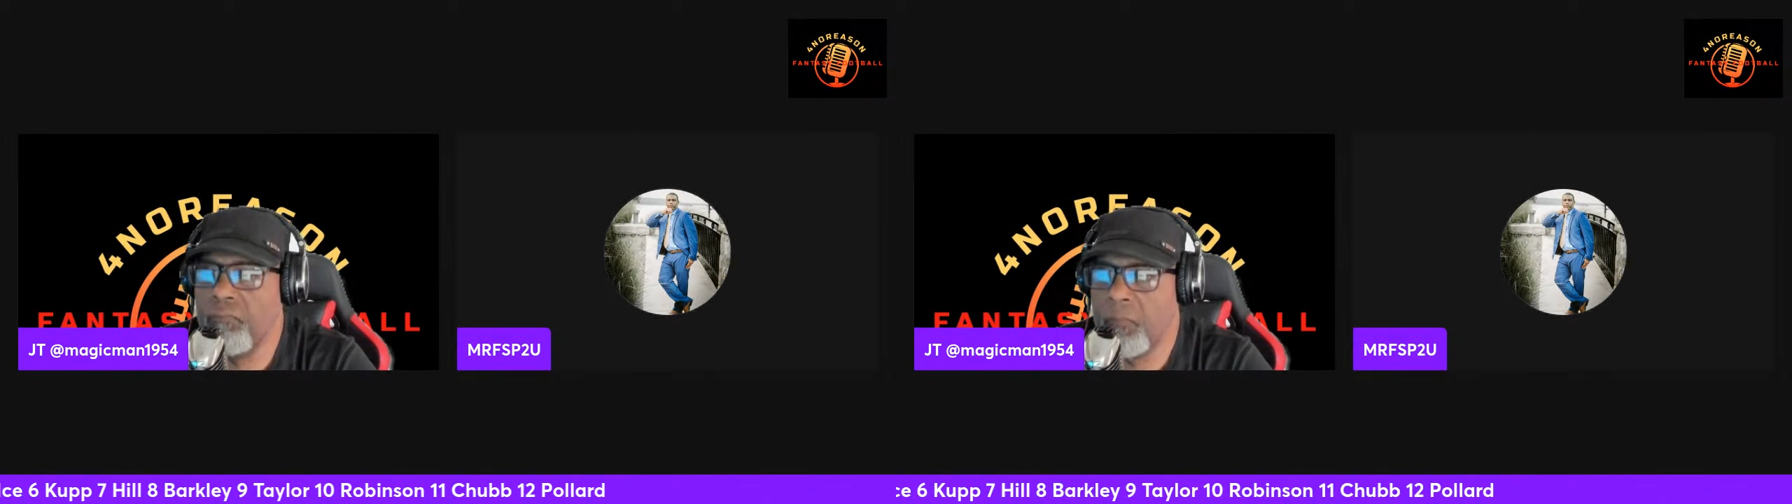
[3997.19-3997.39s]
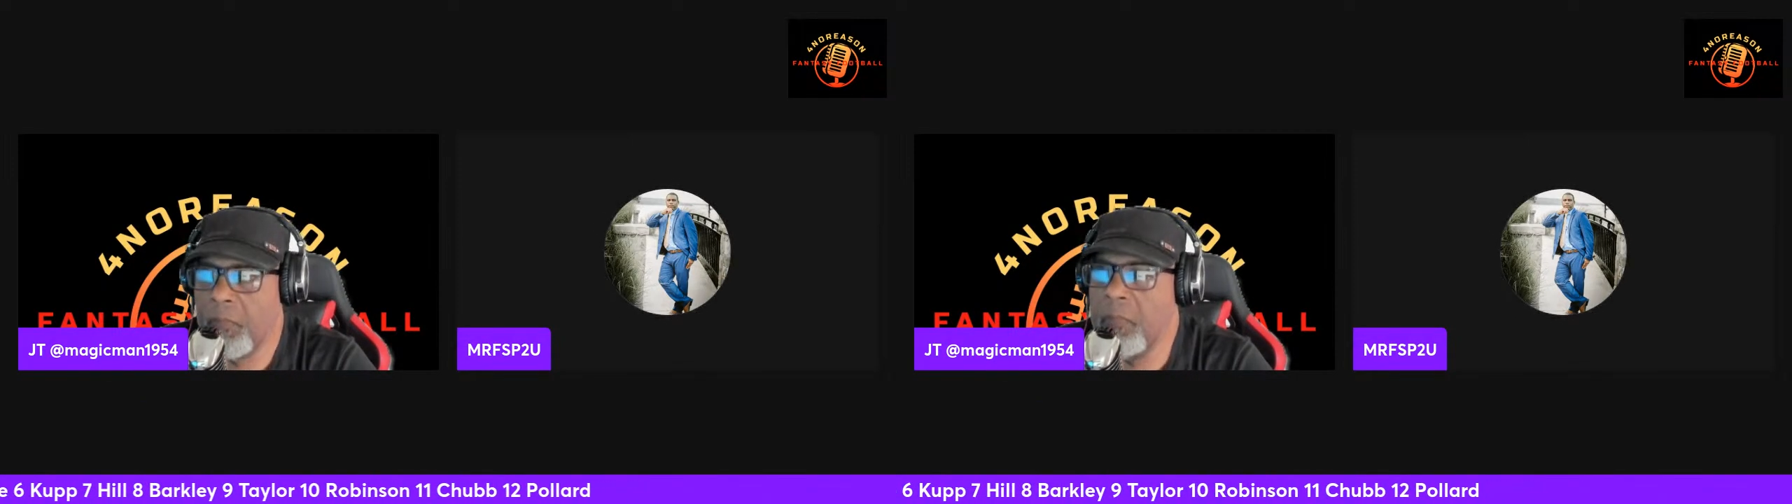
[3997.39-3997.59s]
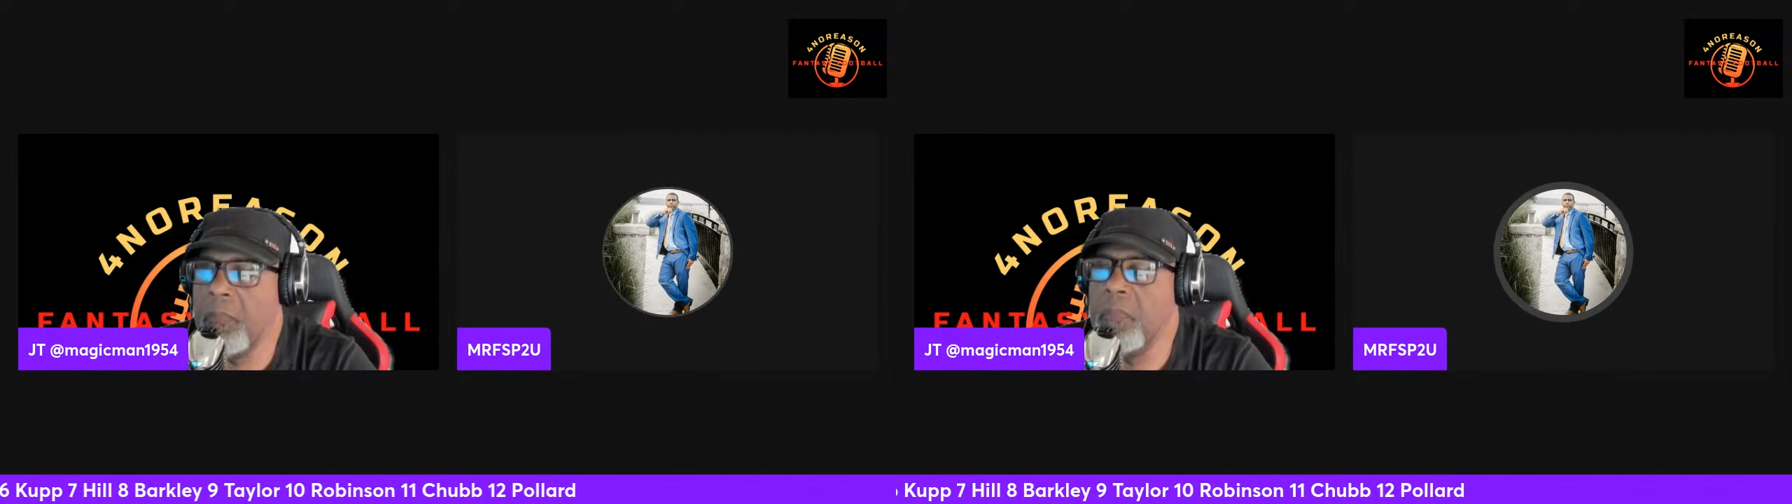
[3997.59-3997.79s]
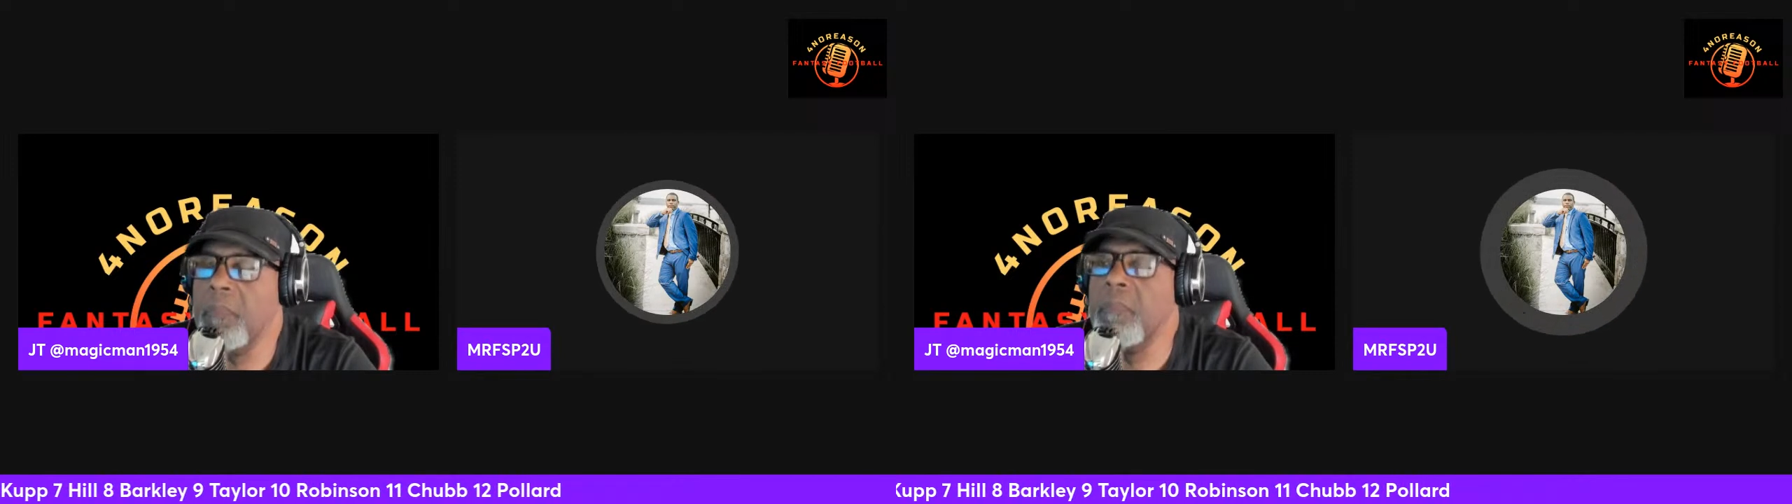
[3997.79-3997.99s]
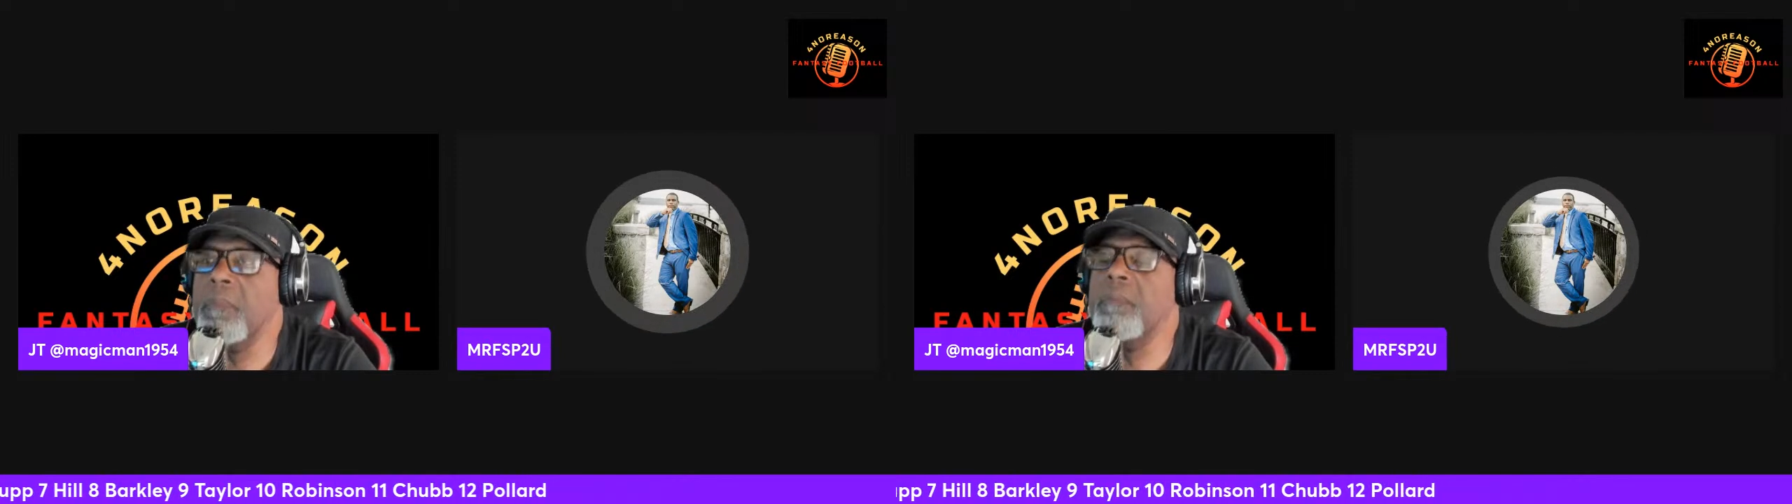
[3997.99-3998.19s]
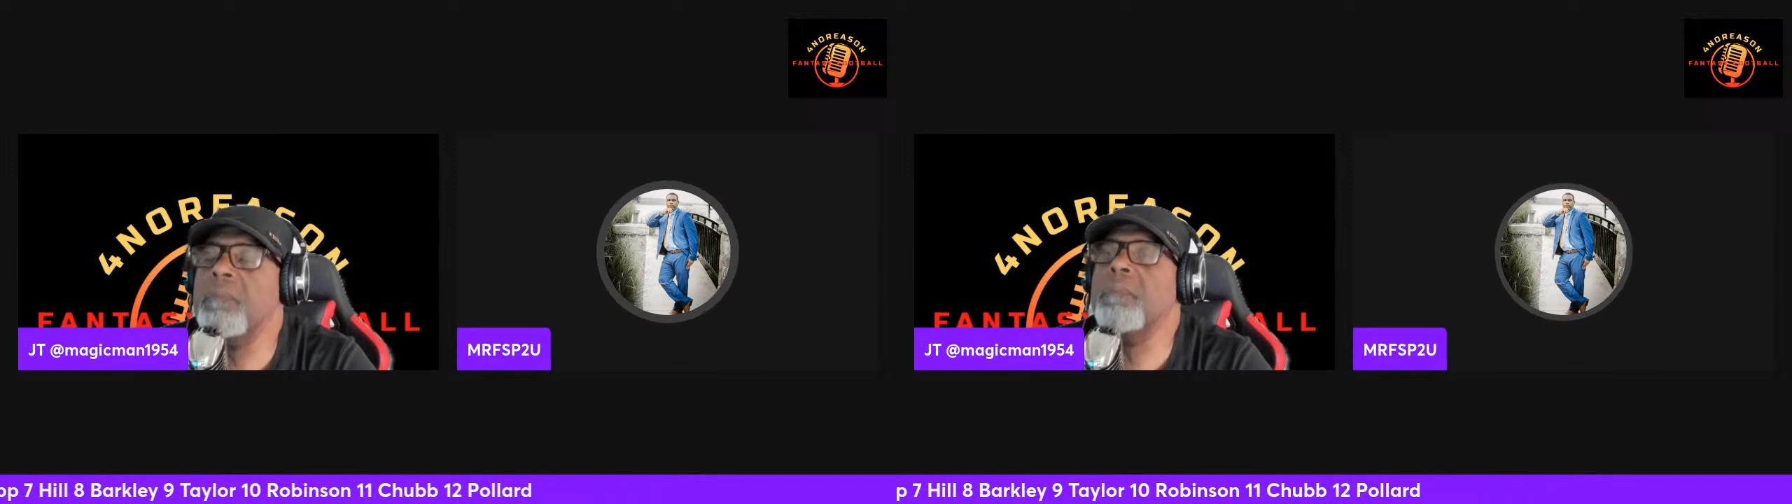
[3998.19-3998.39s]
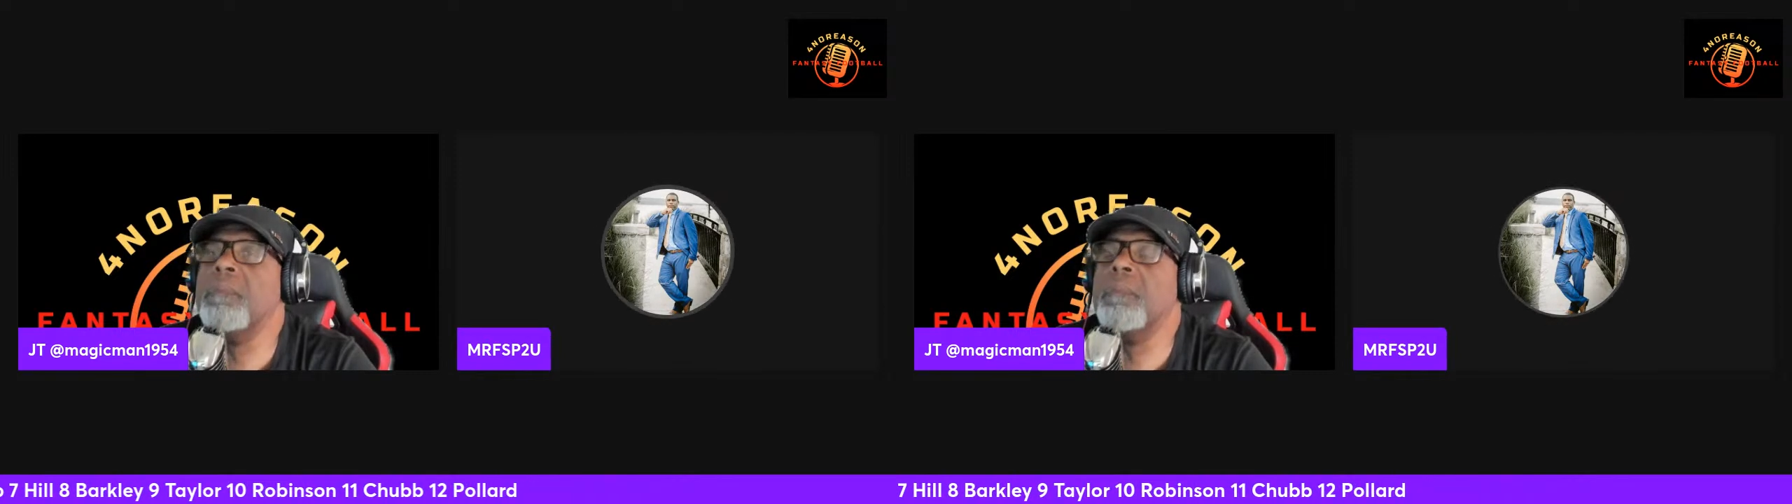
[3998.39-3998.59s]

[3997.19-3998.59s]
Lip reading: regardless.